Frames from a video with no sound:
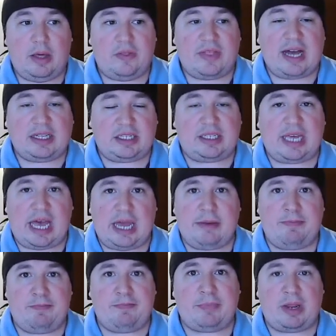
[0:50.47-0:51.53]
That
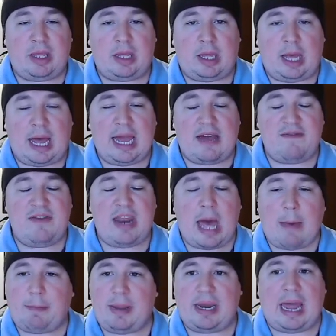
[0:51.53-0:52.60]
said, I have
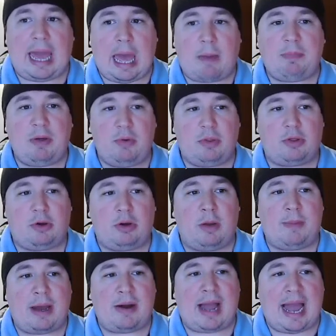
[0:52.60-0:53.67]
not been happy with her
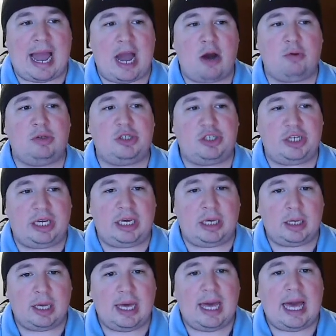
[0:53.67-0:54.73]
about how
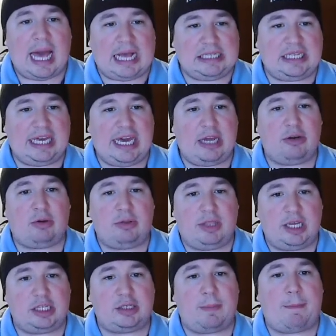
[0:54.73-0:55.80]
she has handled
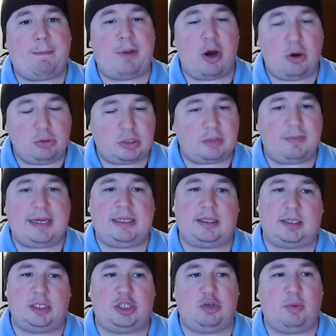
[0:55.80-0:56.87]
this Postmates
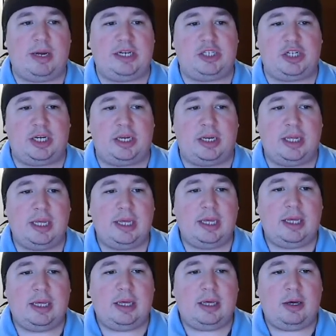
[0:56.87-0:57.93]
situation,
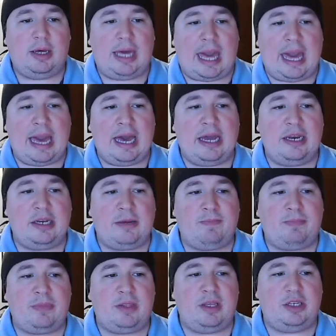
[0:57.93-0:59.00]
and
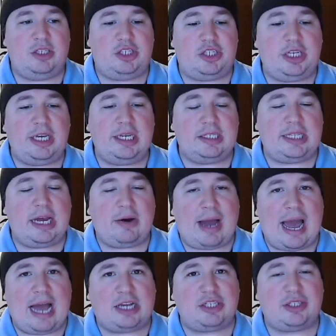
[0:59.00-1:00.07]
she is now
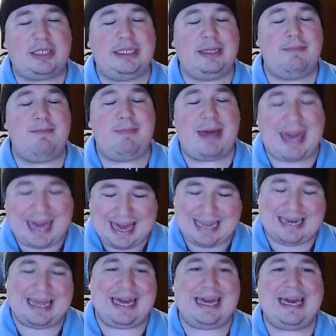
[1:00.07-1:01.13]
actually
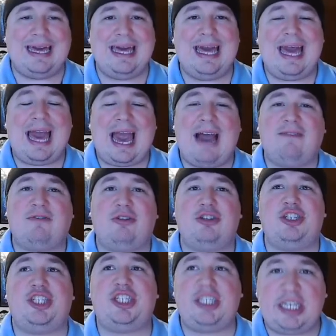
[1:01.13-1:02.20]
demanding, after
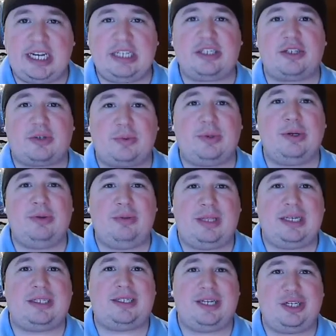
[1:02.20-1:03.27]
she screwed
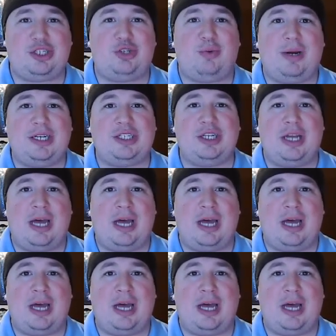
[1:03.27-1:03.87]
this situation